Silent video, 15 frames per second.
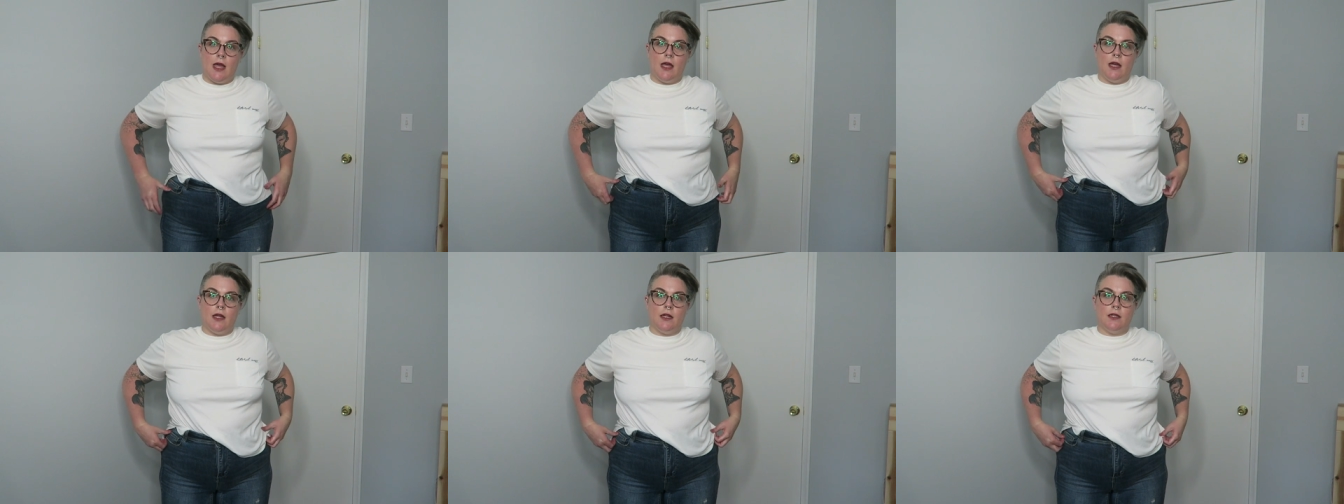
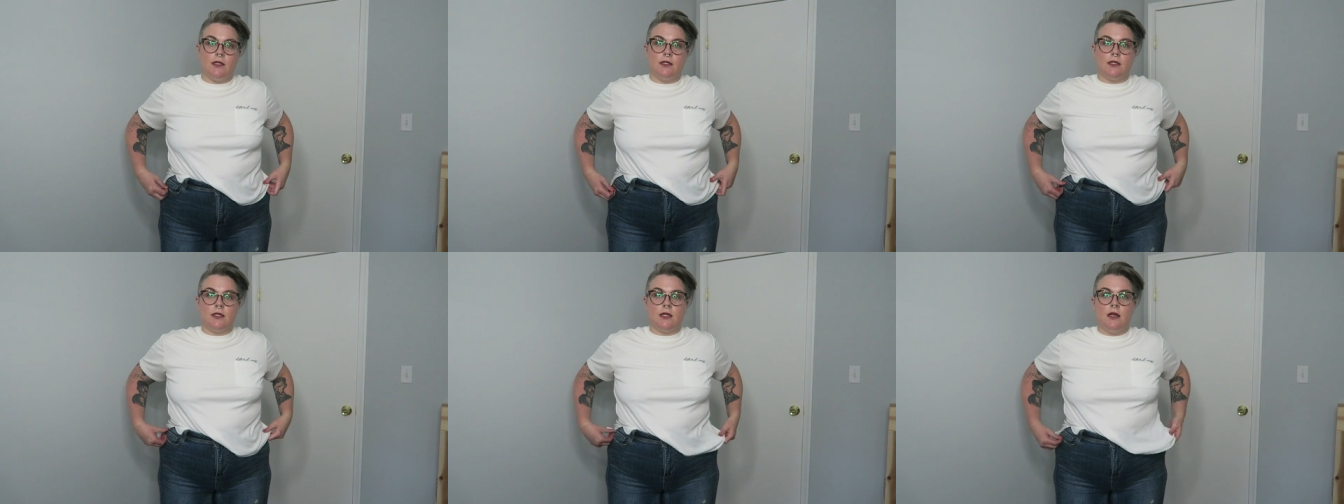
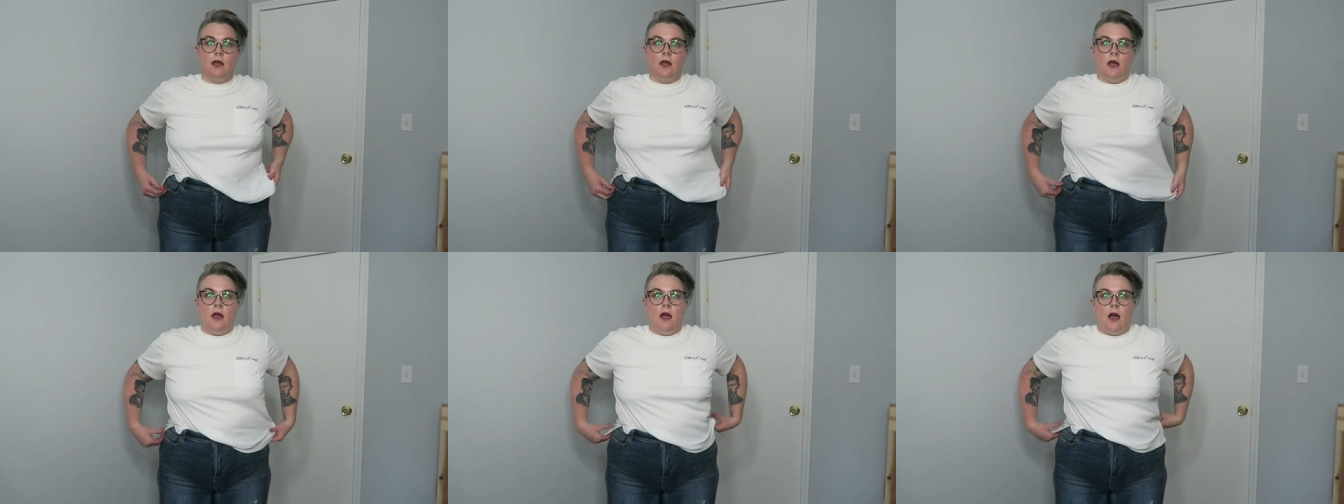And
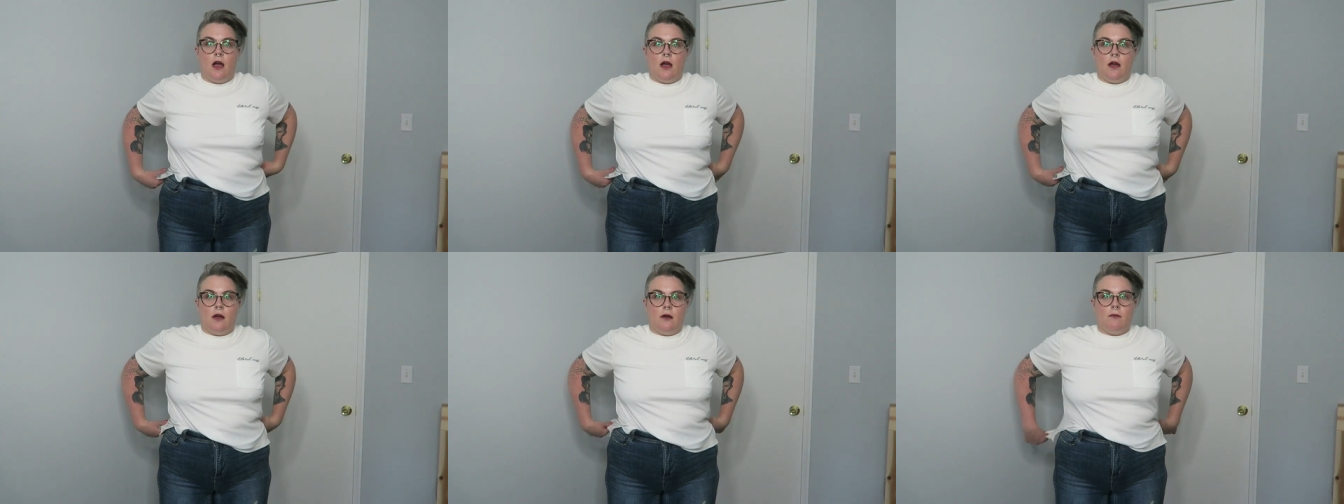
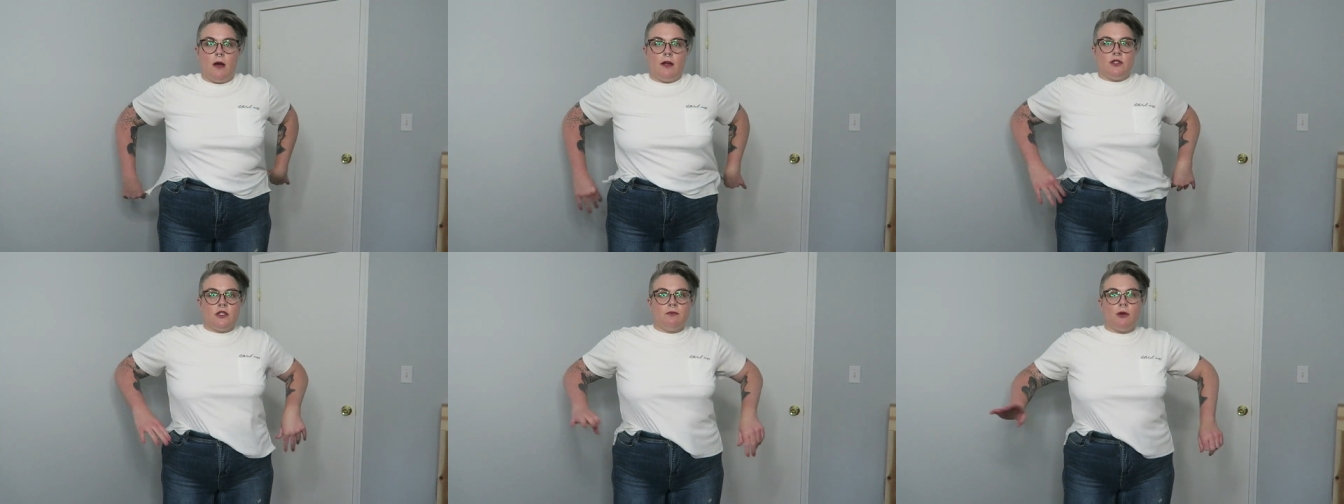um,
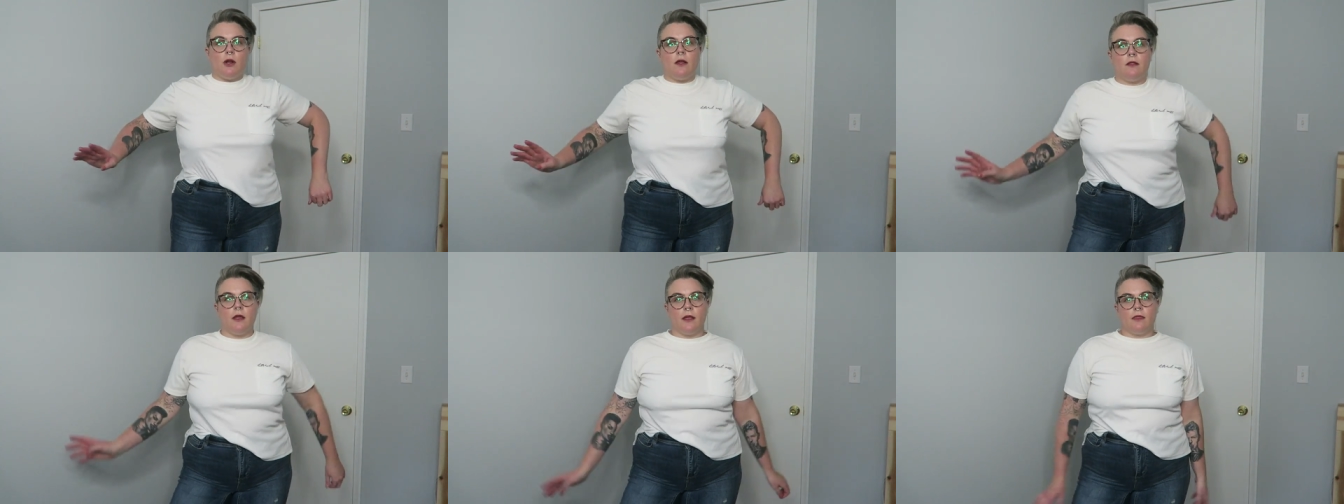I just put
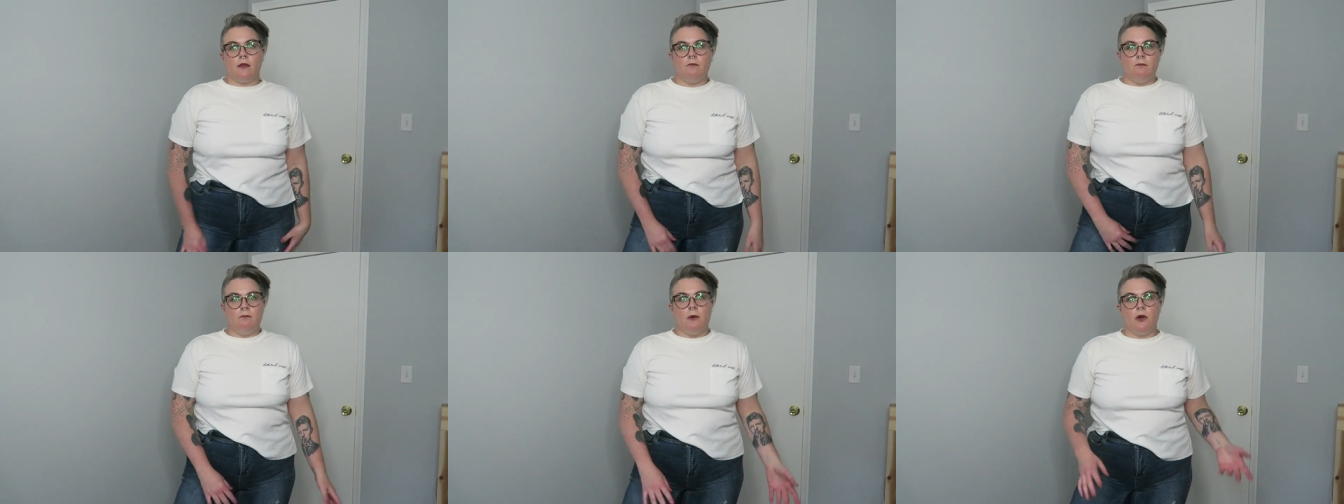on like
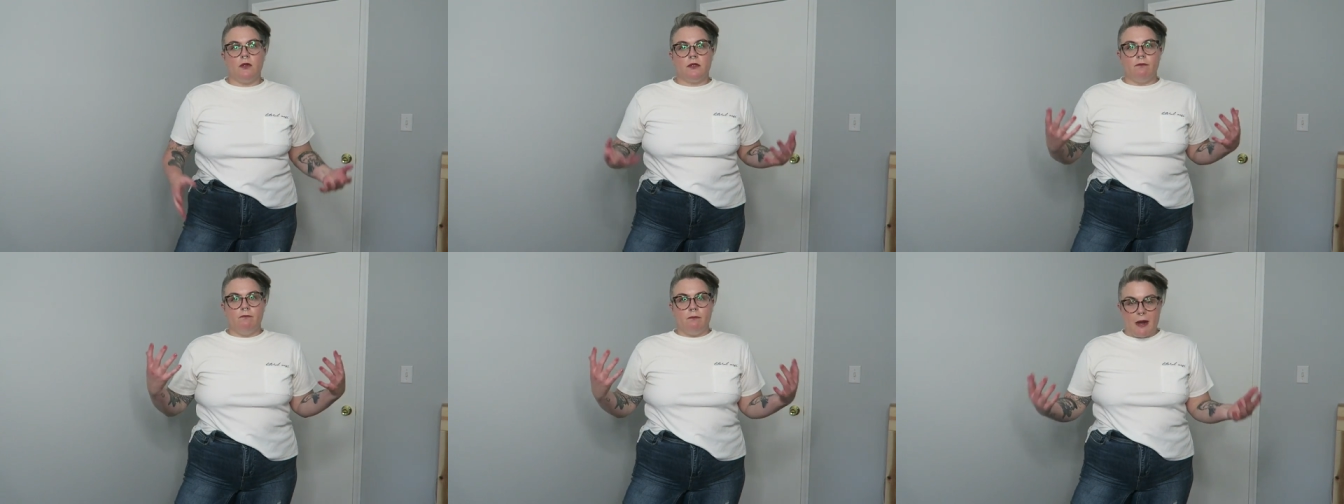the
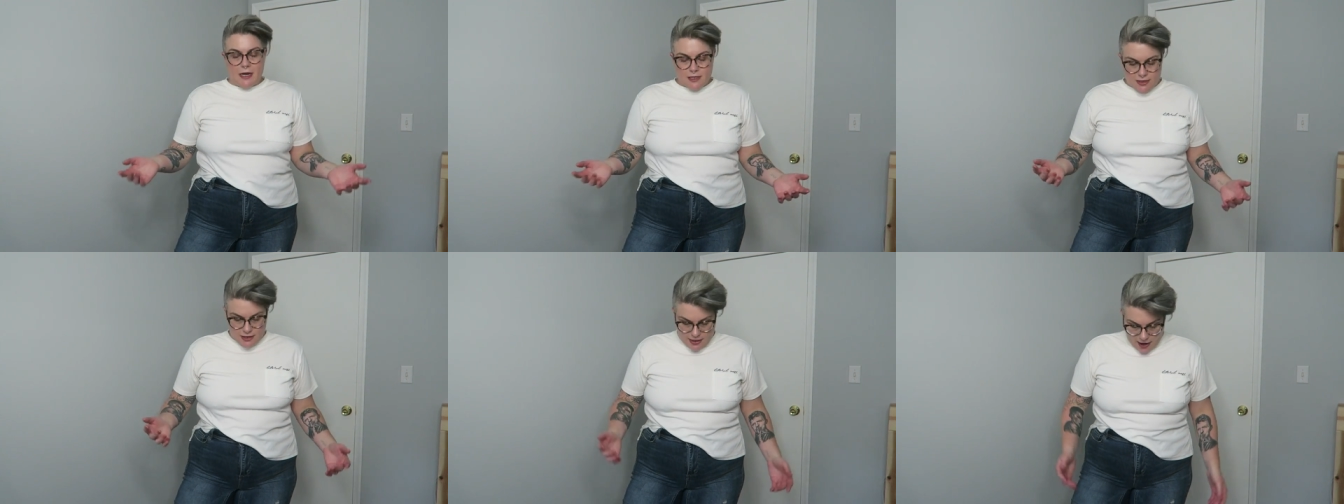most
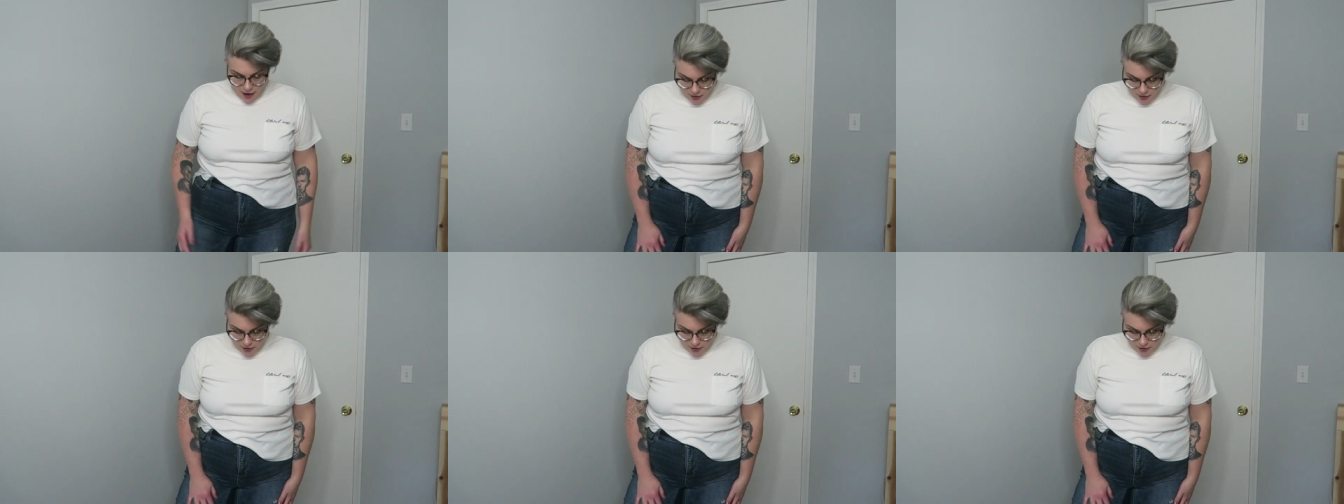basic